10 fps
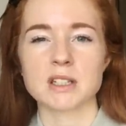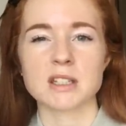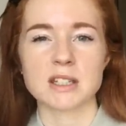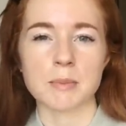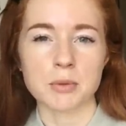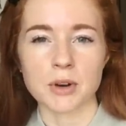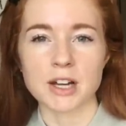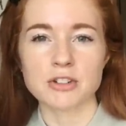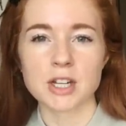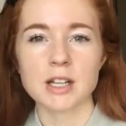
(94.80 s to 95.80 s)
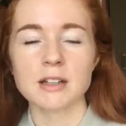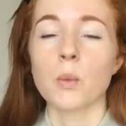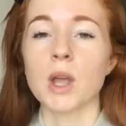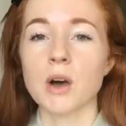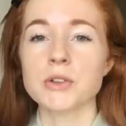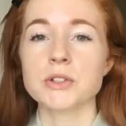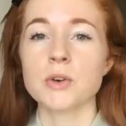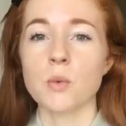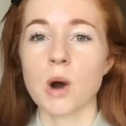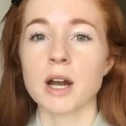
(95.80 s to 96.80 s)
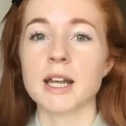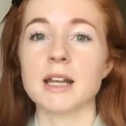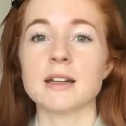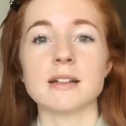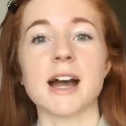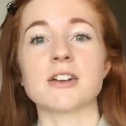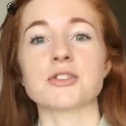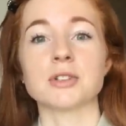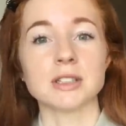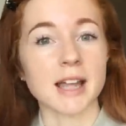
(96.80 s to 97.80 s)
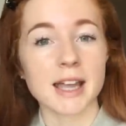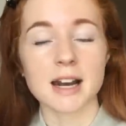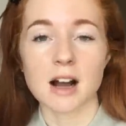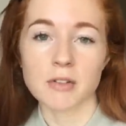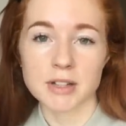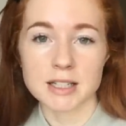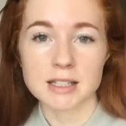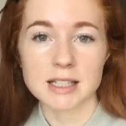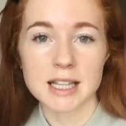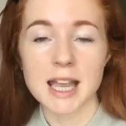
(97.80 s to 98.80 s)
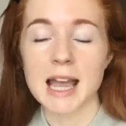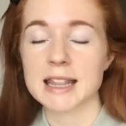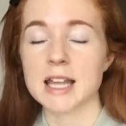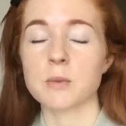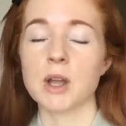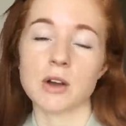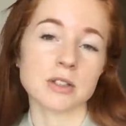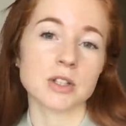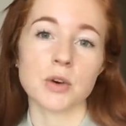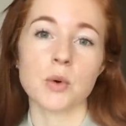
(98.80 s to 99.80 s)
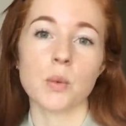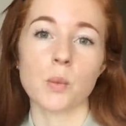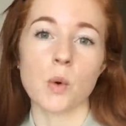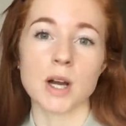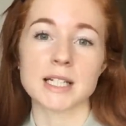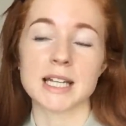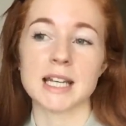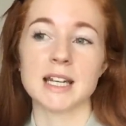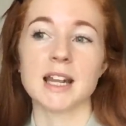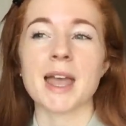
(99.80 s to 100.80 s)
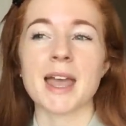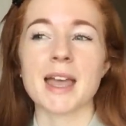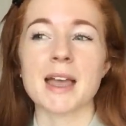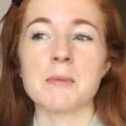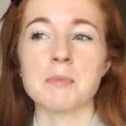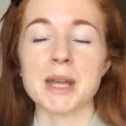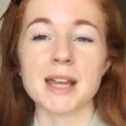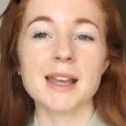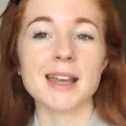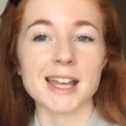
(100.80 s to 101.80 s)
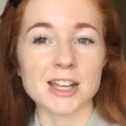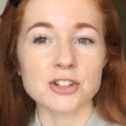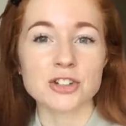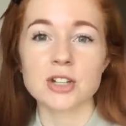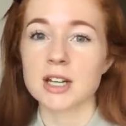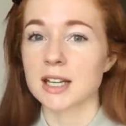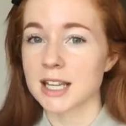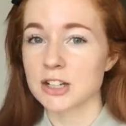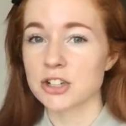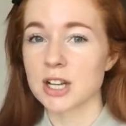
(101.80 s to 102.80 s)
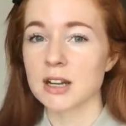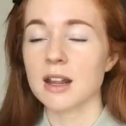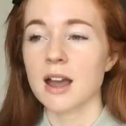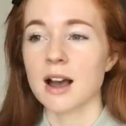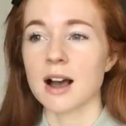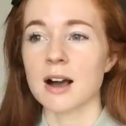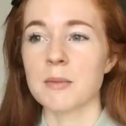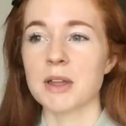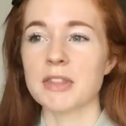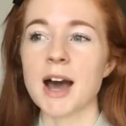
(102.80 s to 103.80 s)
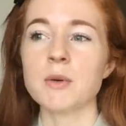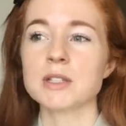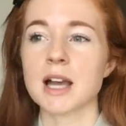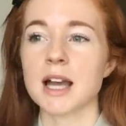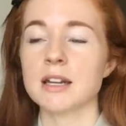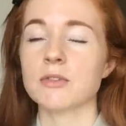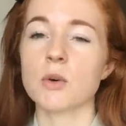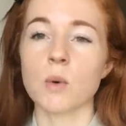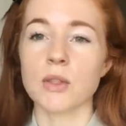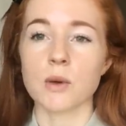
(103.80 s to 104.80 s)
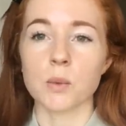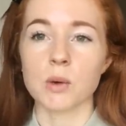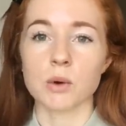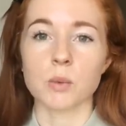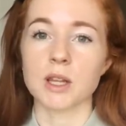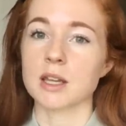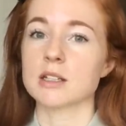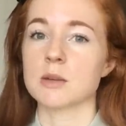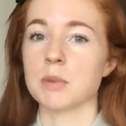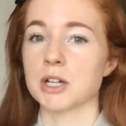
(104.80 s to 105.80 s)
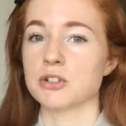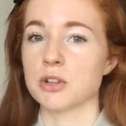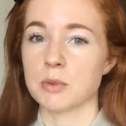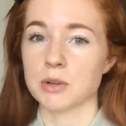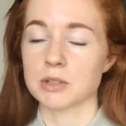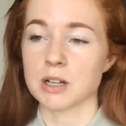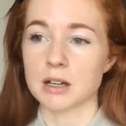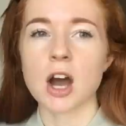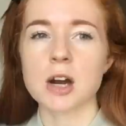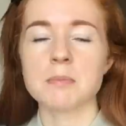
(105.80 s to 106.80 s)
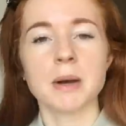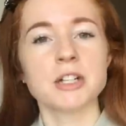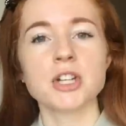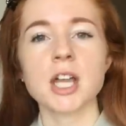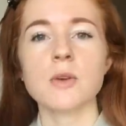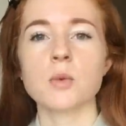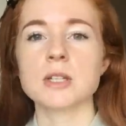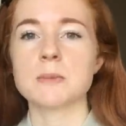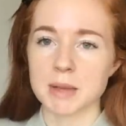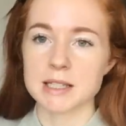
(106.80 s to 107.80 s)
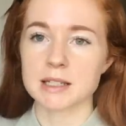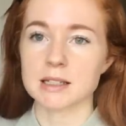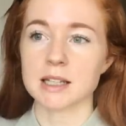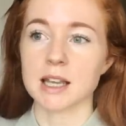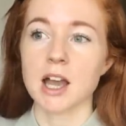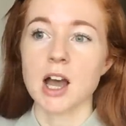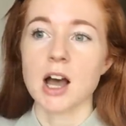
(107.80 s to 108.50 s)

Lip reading: separation. We also wanted natural light, obviously, and then we also wanted a big-ish kitchen. That was kind of the one that we were willing to budge the most on. Our budget was basically,